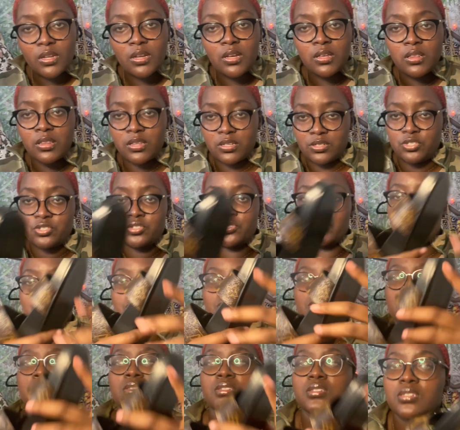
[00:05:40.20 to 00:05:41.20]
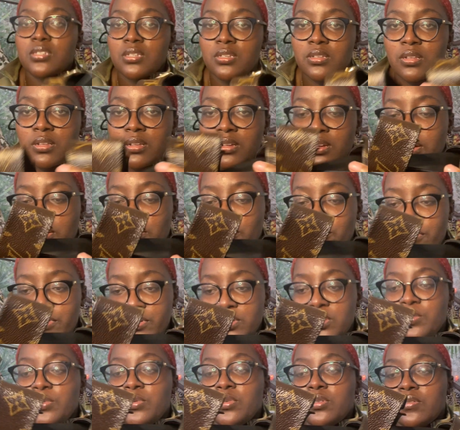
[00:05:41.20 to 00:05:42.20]
the shoe is
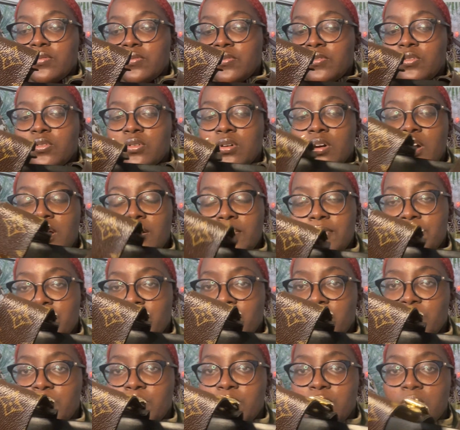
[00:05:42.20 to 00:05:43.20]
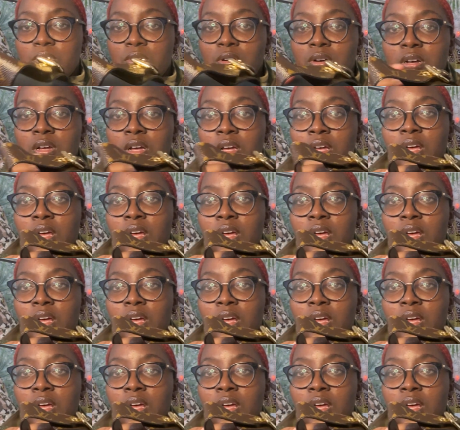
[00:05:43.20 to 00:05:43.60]
really beautiful, comfortable.